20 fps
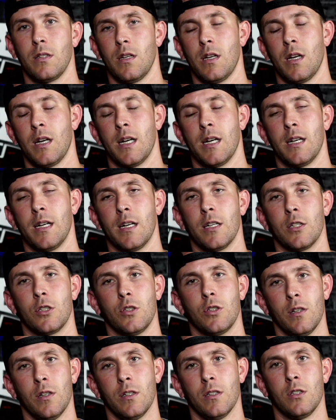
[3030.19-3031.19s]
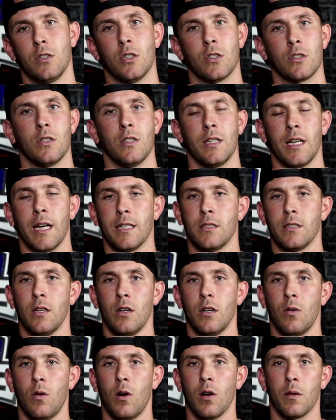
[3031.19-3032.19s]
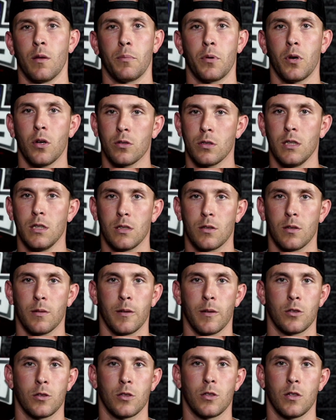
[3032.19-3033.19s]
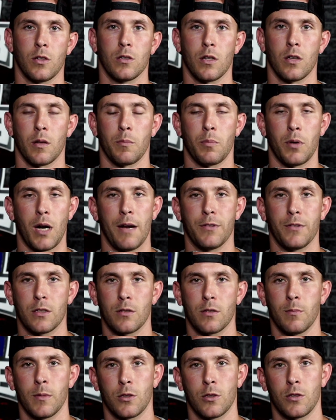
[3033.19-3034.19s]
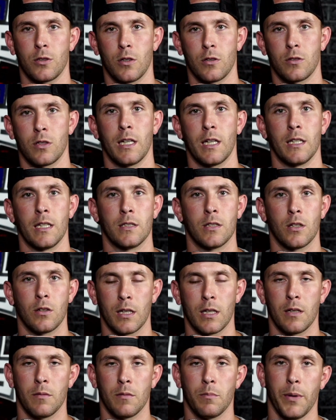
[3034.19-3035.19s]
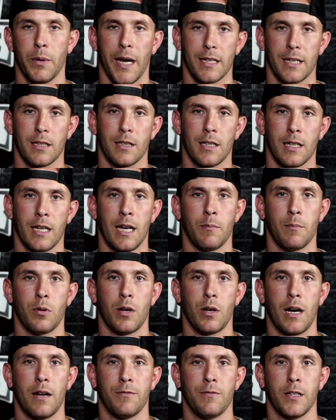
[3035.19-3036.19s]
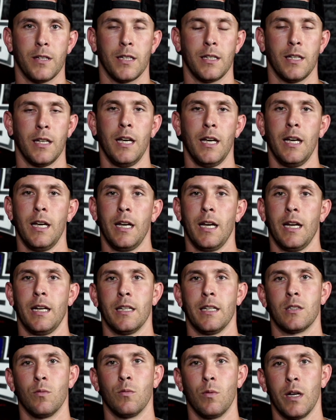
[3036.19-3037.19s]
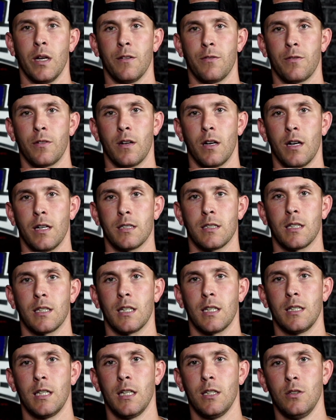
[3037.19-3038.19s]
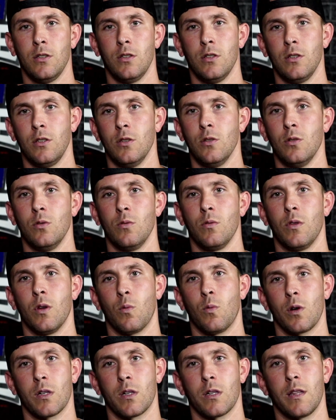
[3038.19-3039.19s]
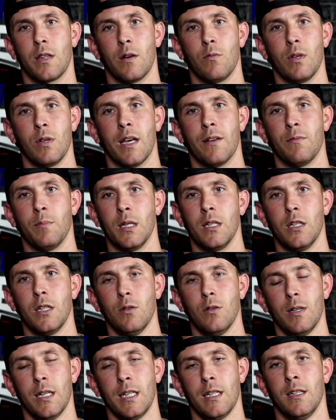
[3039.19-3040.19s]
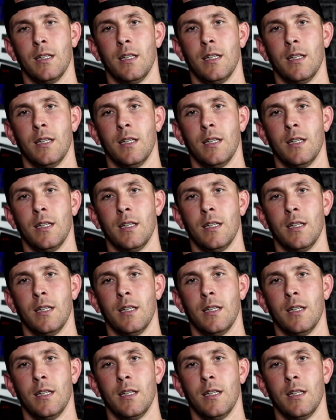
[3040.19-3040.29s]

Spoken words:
a shirt. Just so you guys know, all the proceeds from those shirts, all the profits from those shirts are getting donated back to the nonprofit, and it's a way for us to continue to do the work that we have been doing.